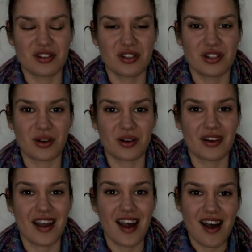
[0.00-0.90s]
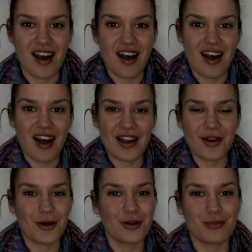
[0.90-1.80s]
So I
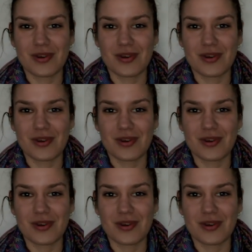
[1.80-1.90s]
hope